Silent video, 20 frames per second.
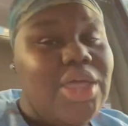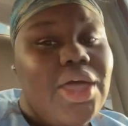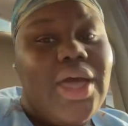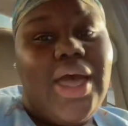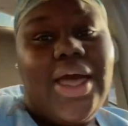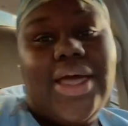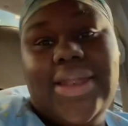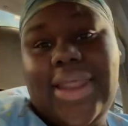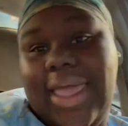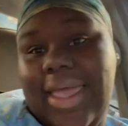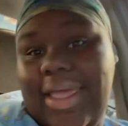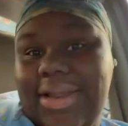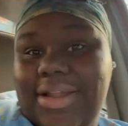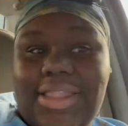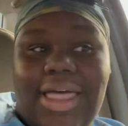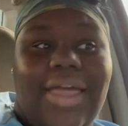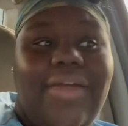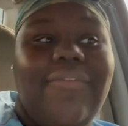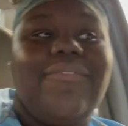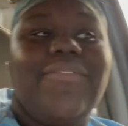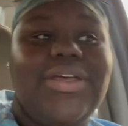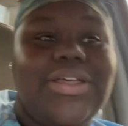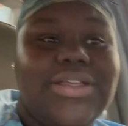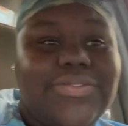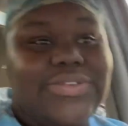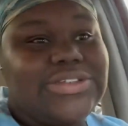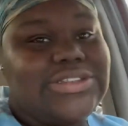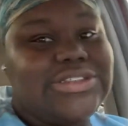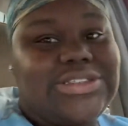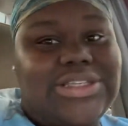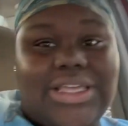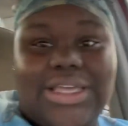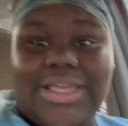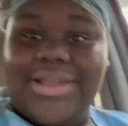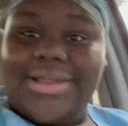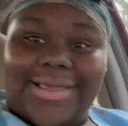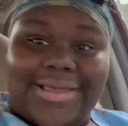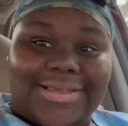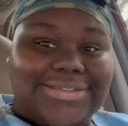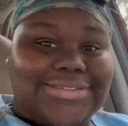a day in the life of a
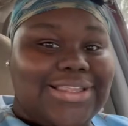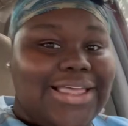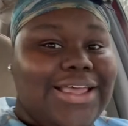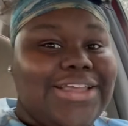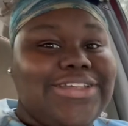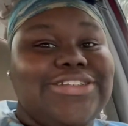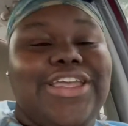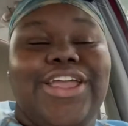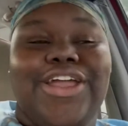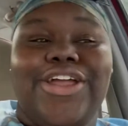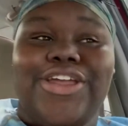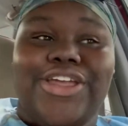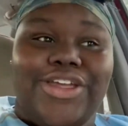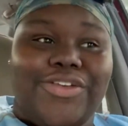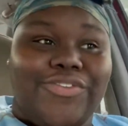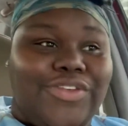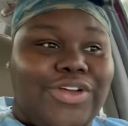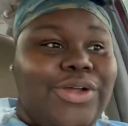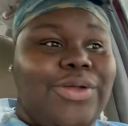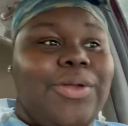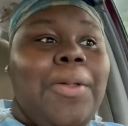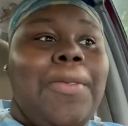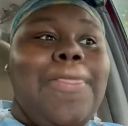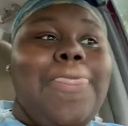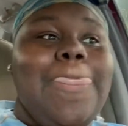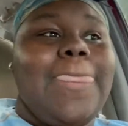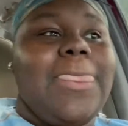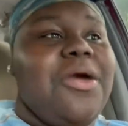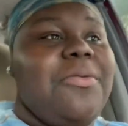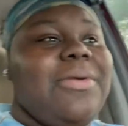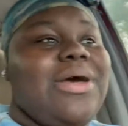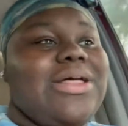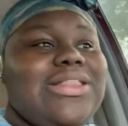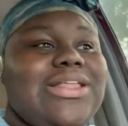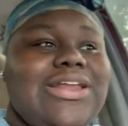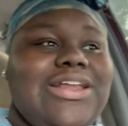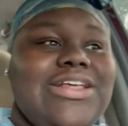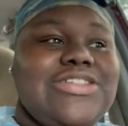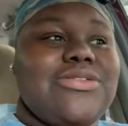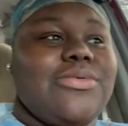CNA slash caregiver. Yep, I
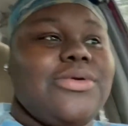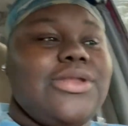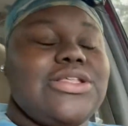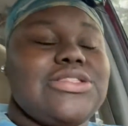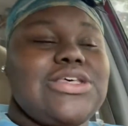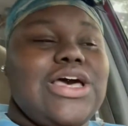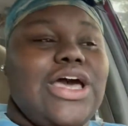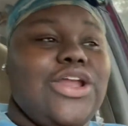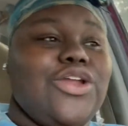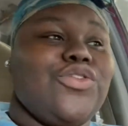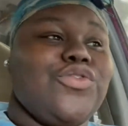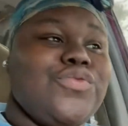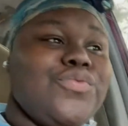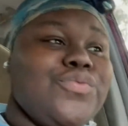think that's gonna be the title.